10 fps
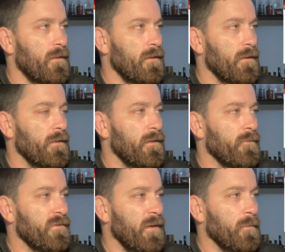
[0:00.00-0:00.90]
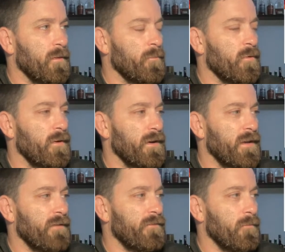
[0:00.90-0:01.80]
He was able to put
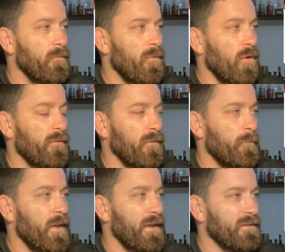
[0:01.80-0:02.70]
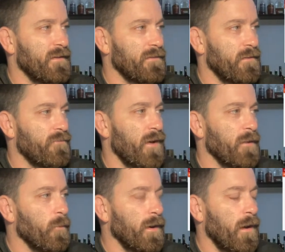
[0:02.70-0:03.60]
even more of a pace as the
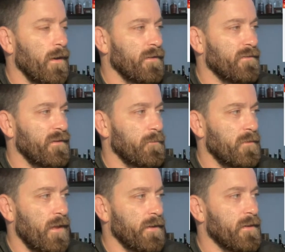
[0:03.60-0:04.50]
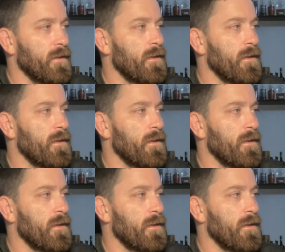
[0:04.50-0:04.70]
fight went on, it seemed like.